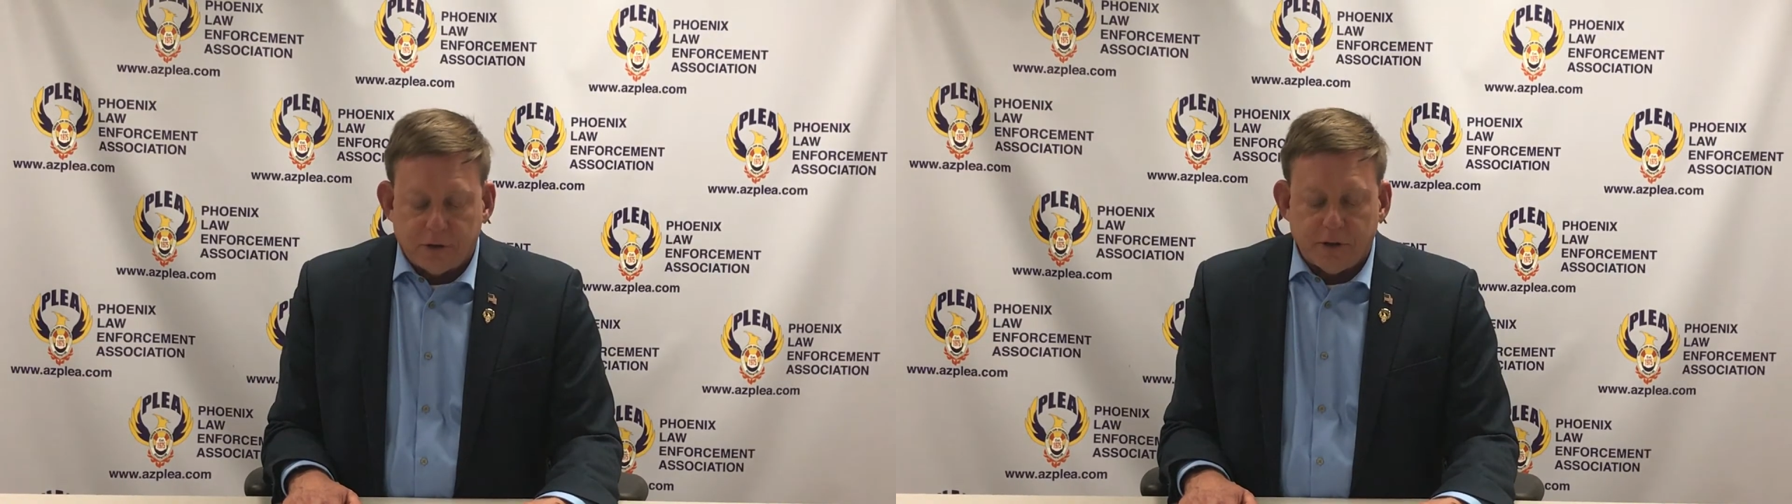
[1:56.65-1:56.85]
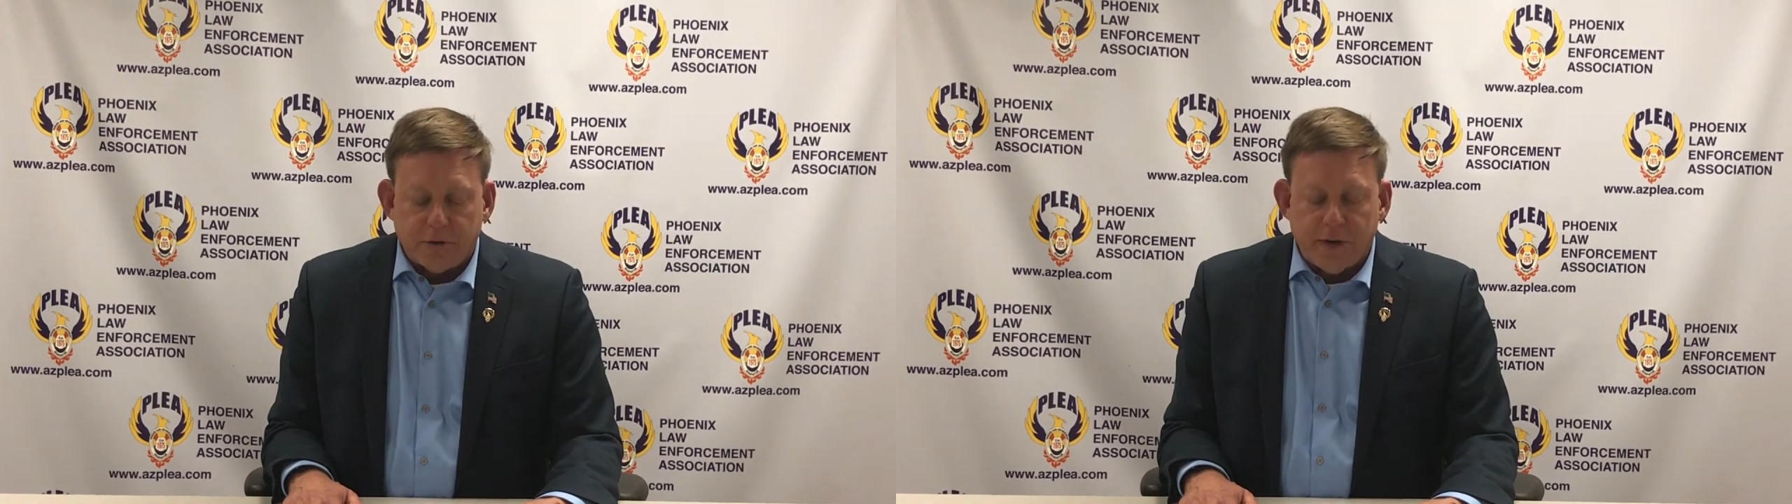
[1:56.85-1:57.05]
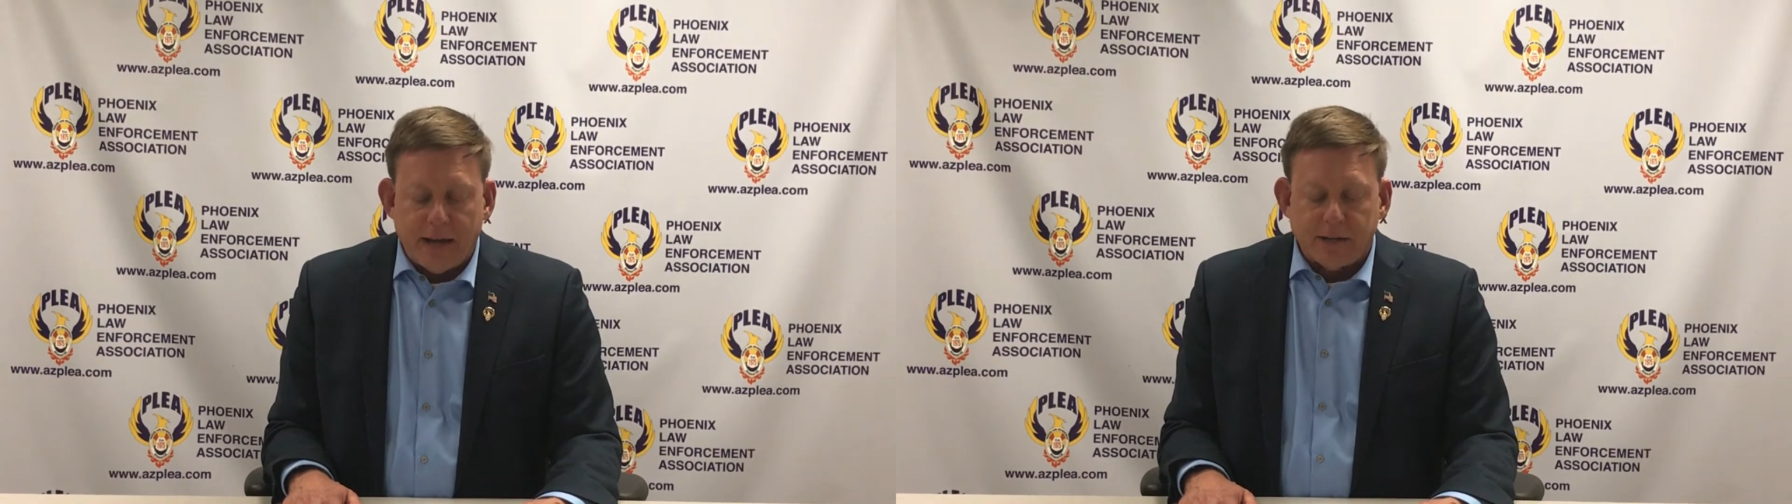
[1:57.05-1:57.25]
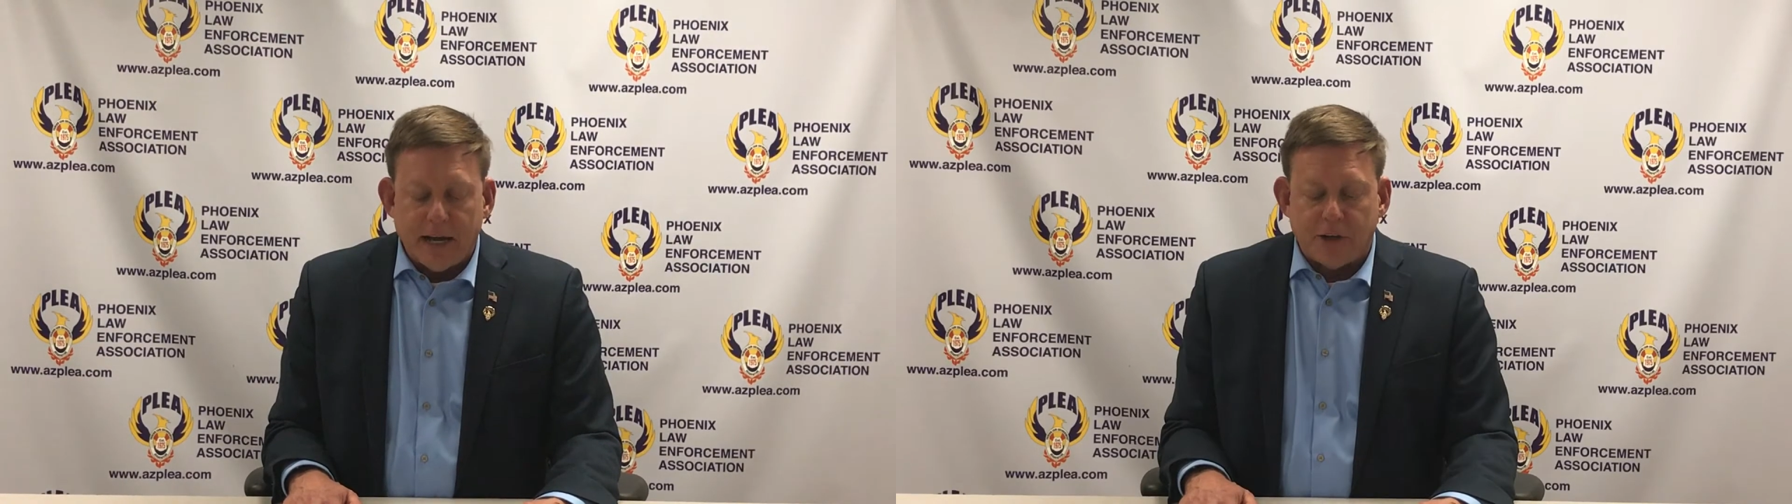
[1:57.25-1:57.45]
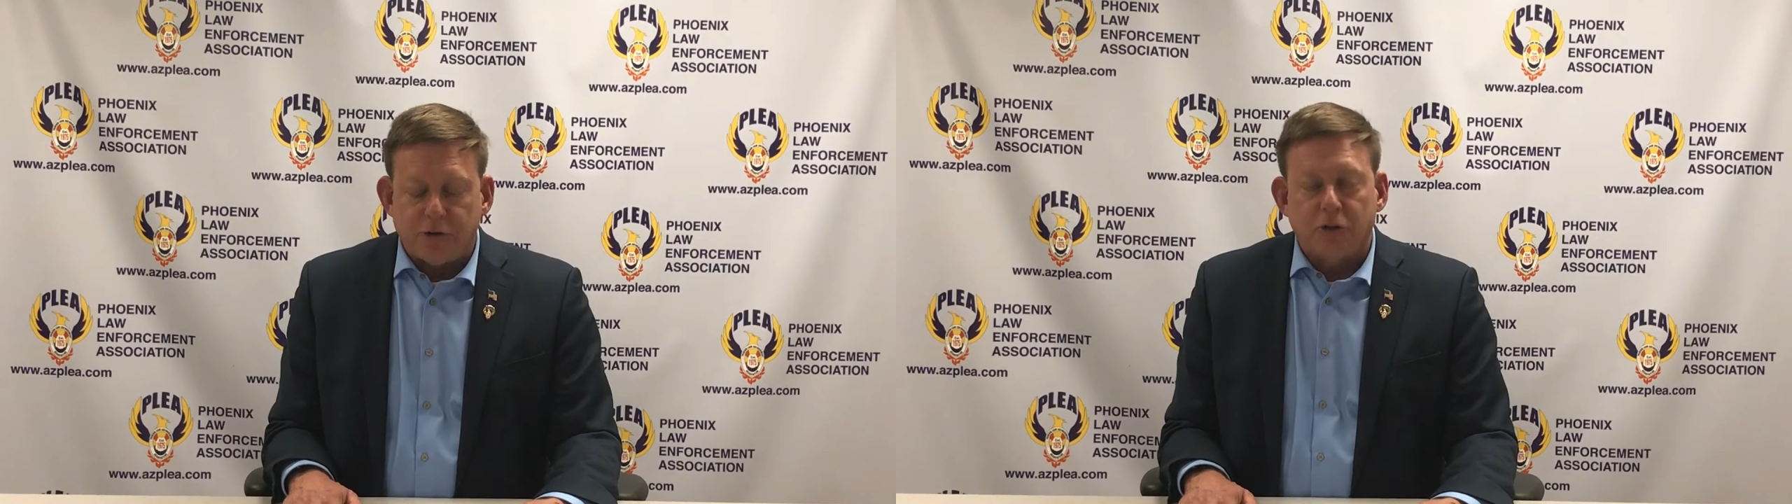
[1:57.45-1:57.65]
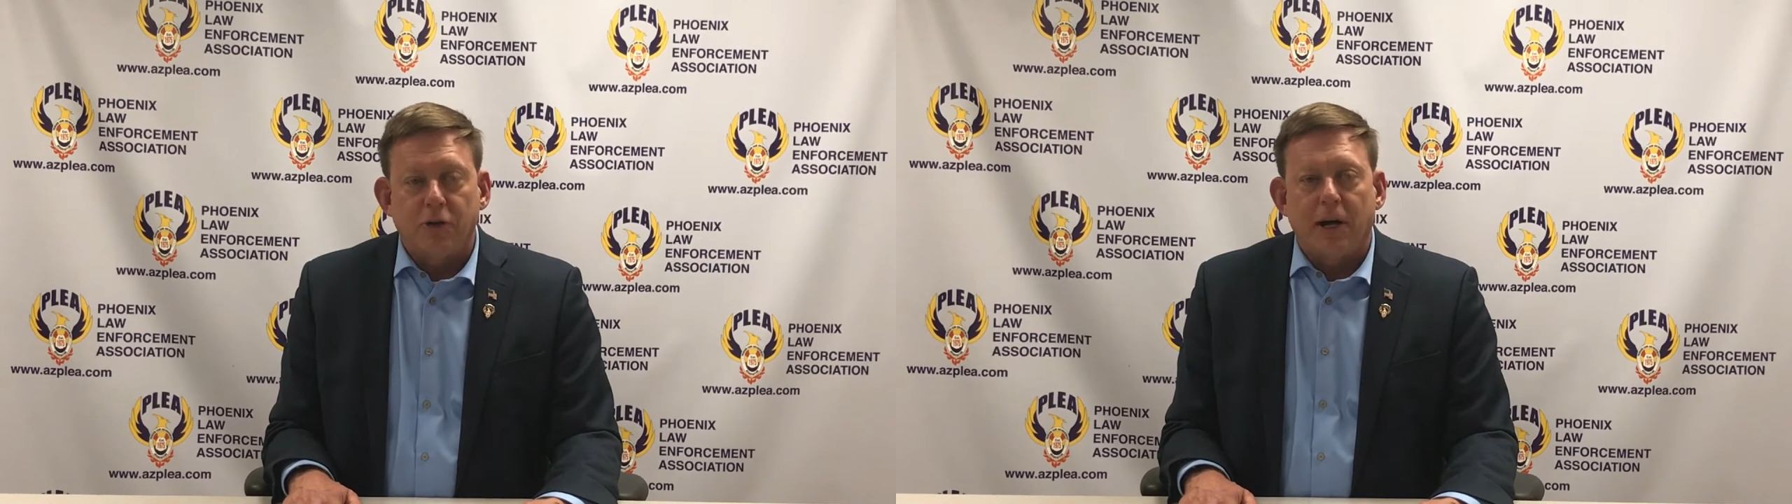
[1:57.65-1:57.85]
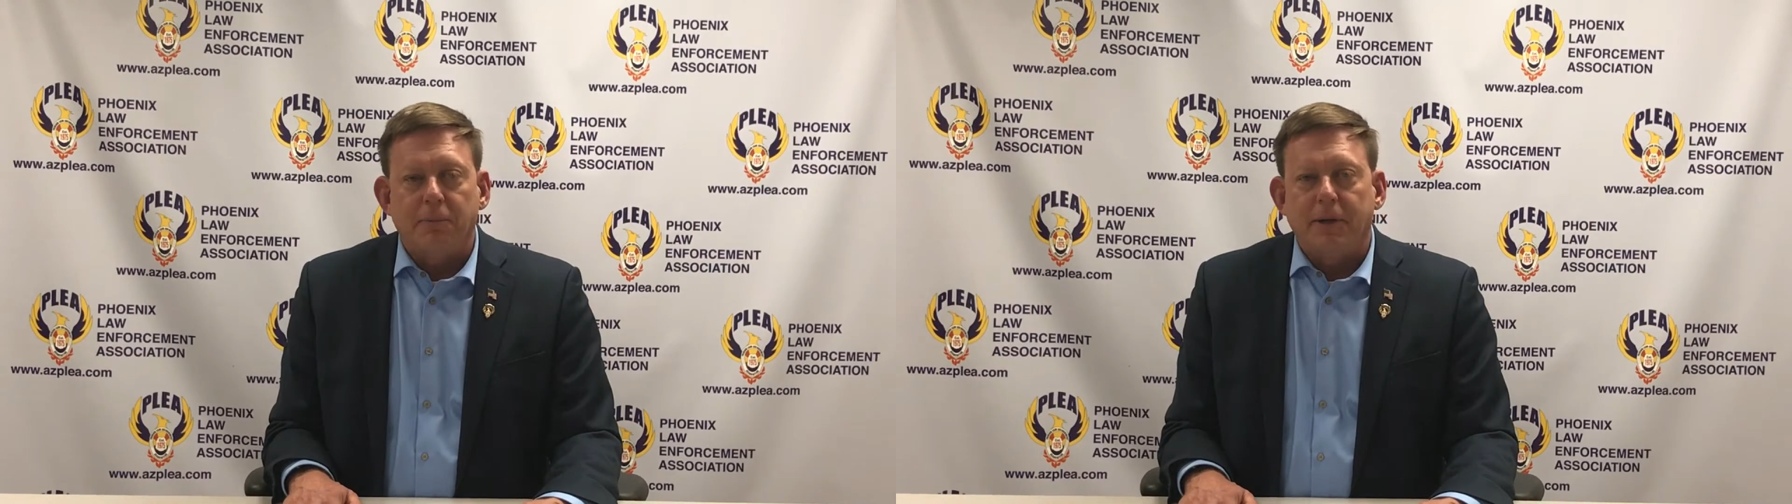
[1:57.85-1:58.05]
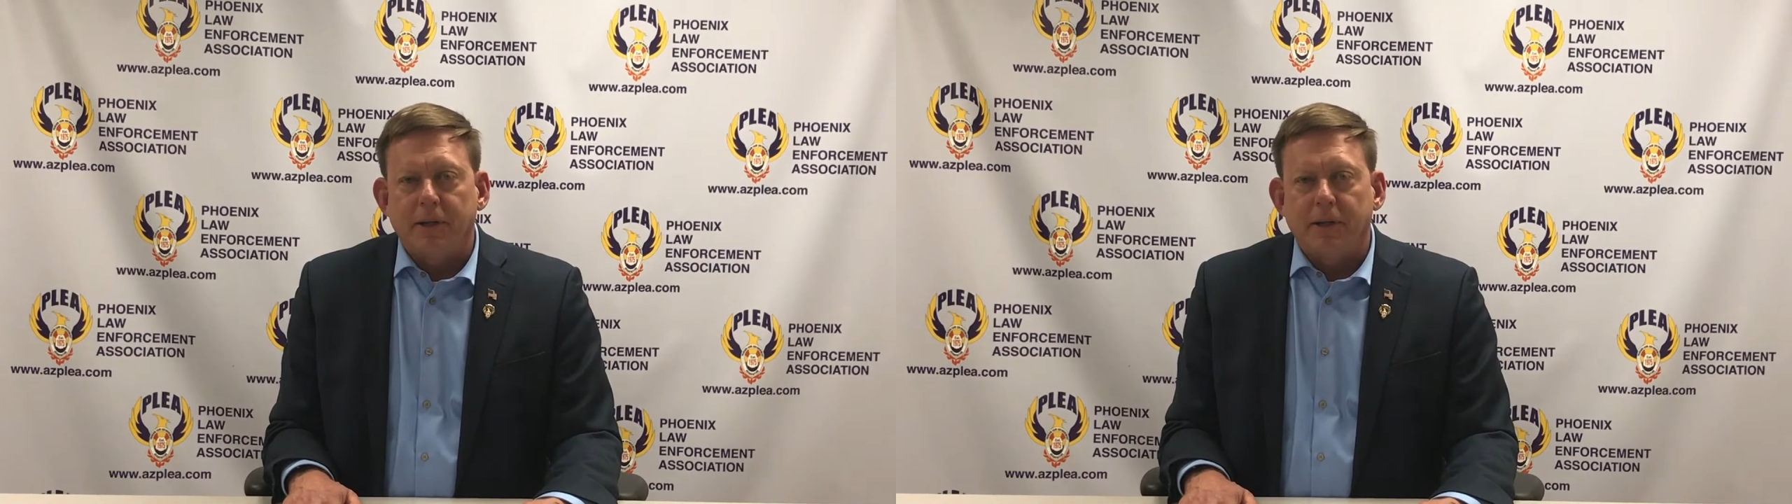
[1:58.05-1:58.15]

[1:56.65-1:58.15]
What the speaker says: did a fantastic job on